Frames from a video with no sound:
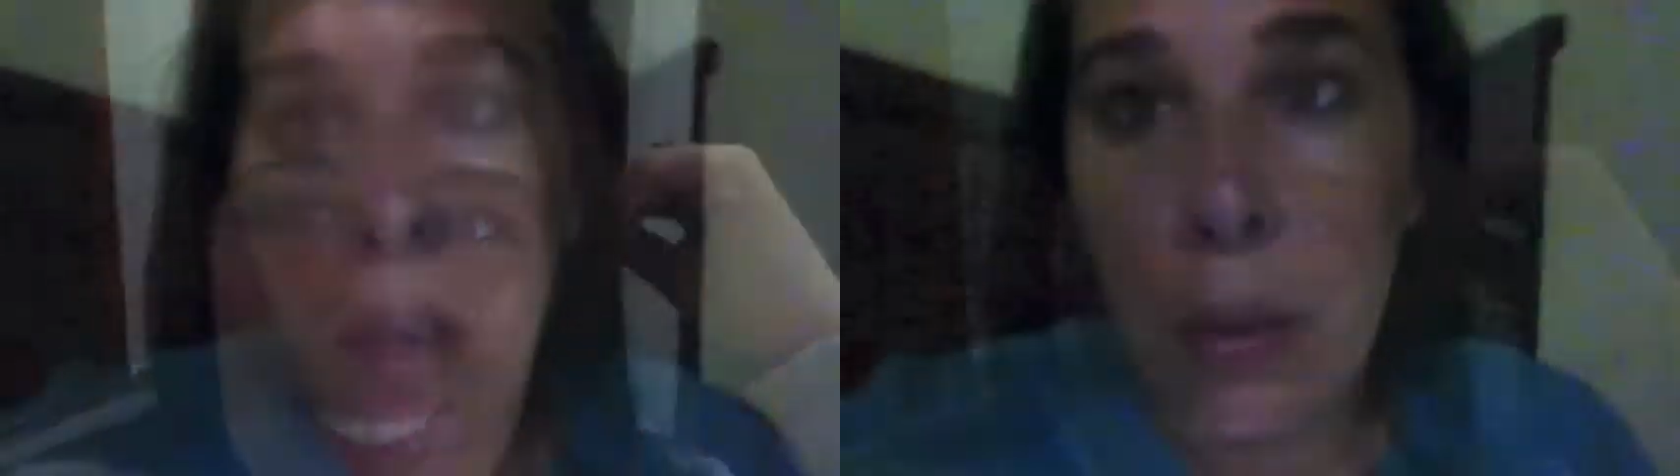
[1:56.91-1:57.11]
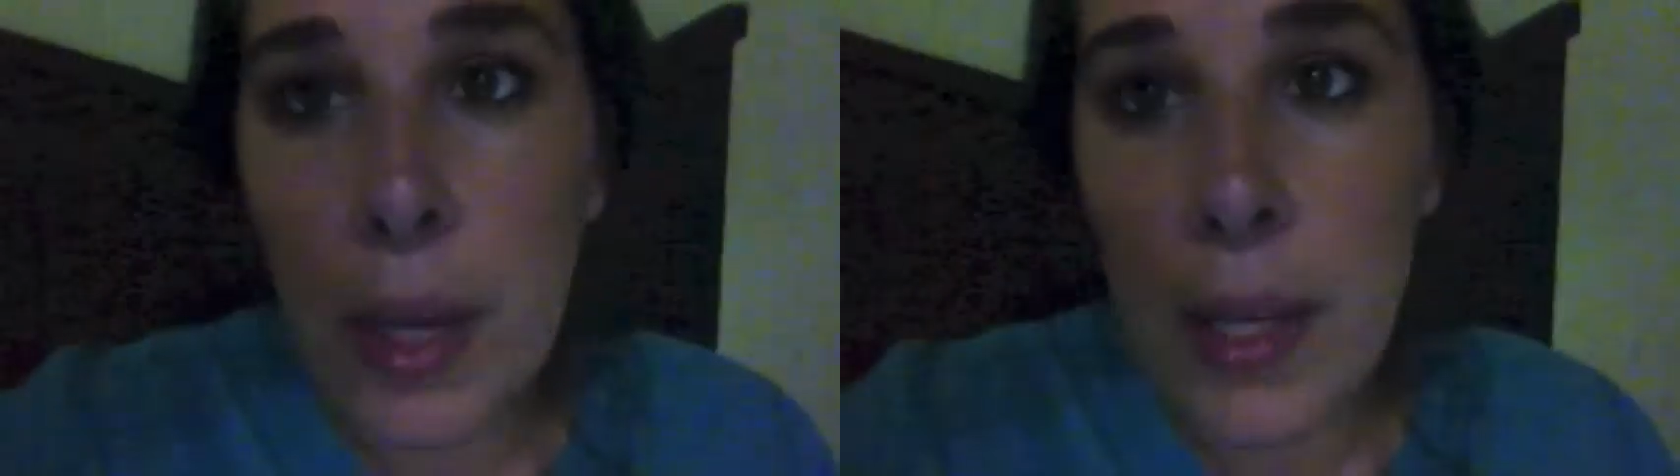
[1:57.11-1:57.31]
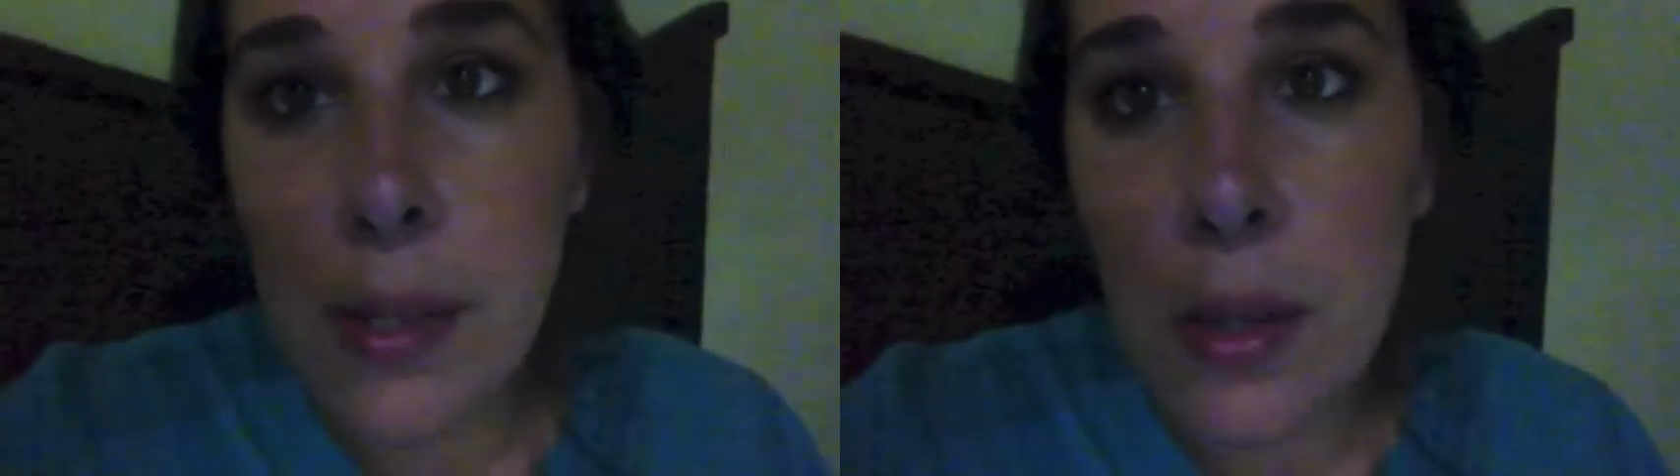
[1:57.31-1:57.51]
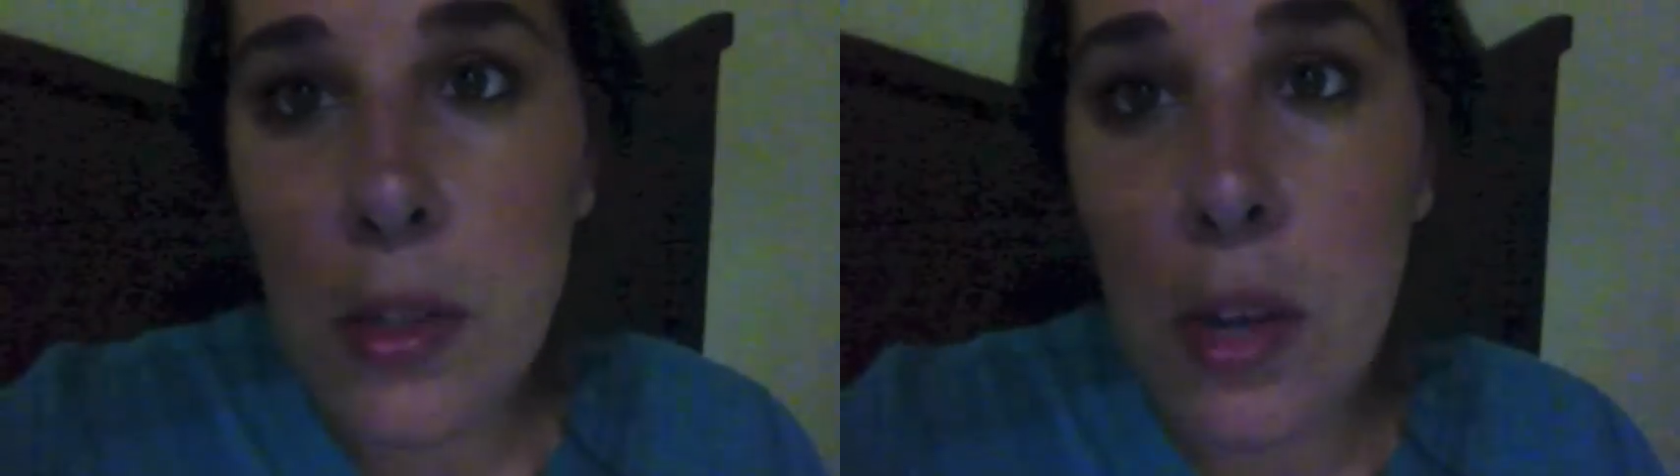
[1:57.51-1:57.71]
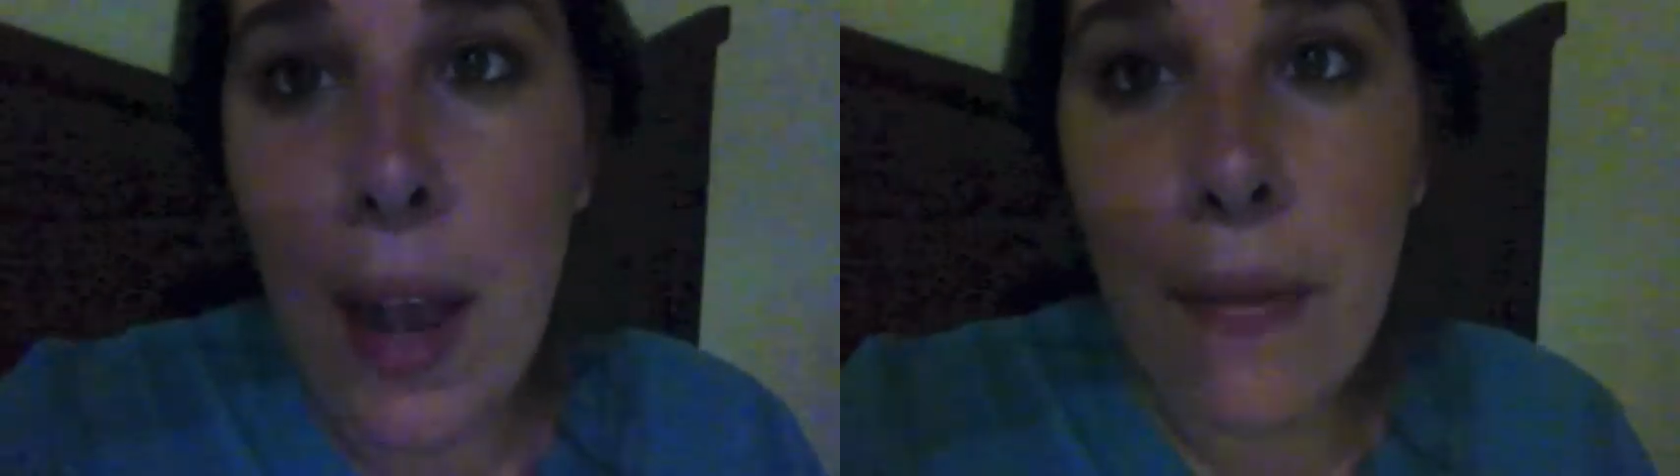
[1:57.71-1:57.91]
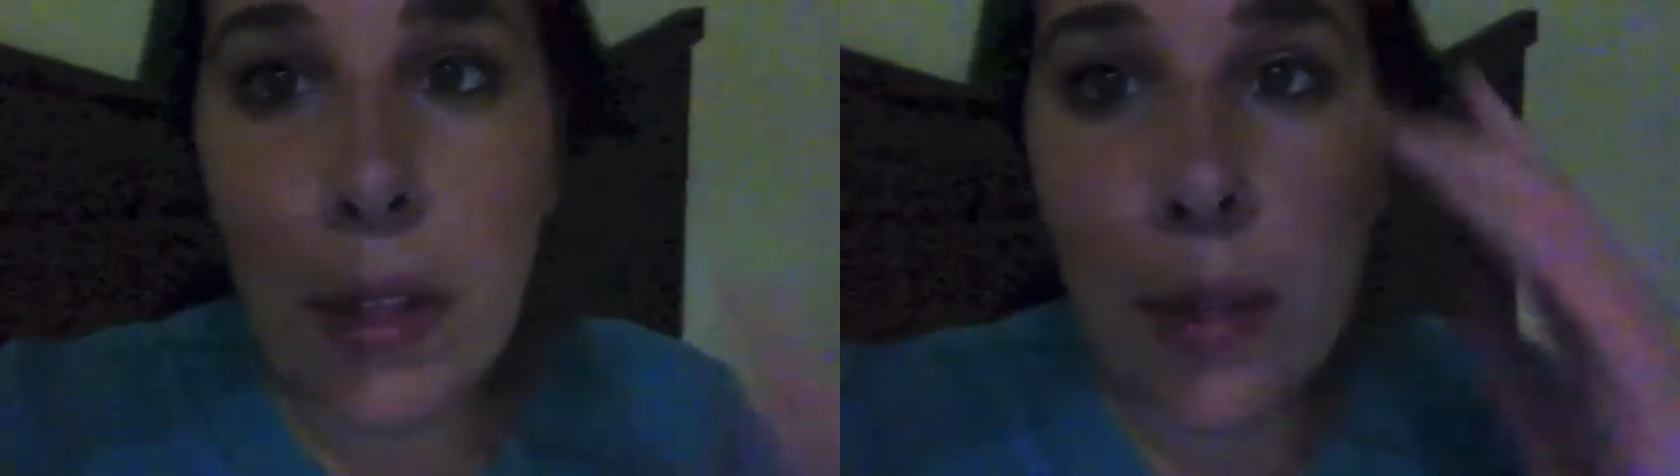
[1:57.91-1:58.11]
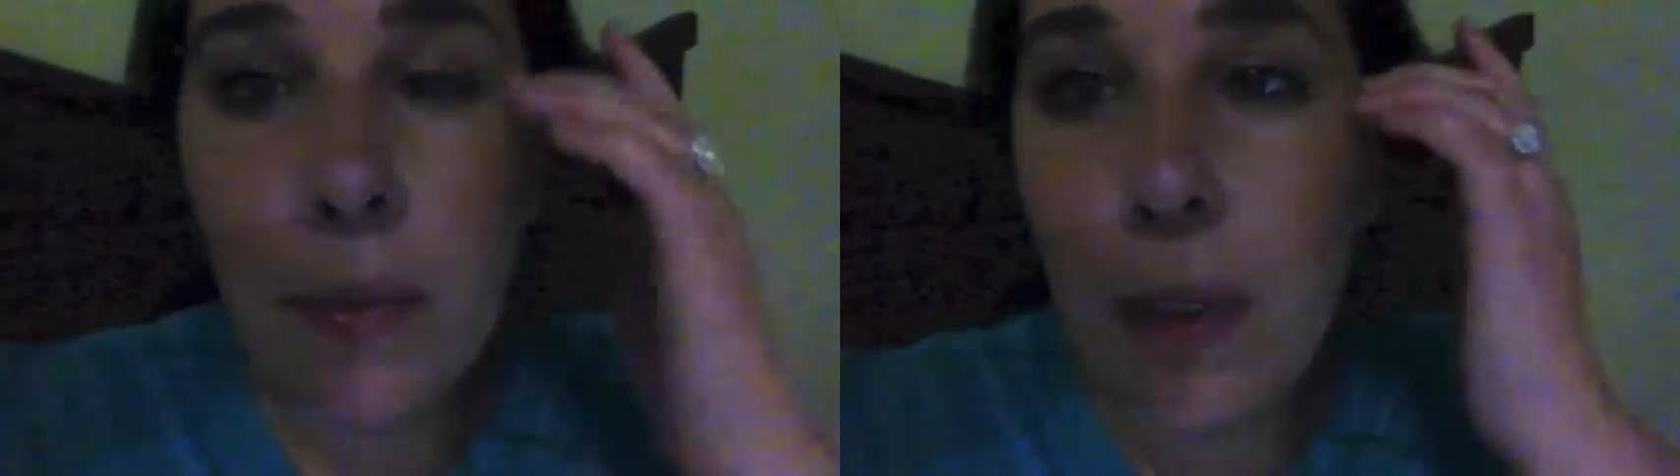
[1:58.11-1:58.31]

Okay, so a traveling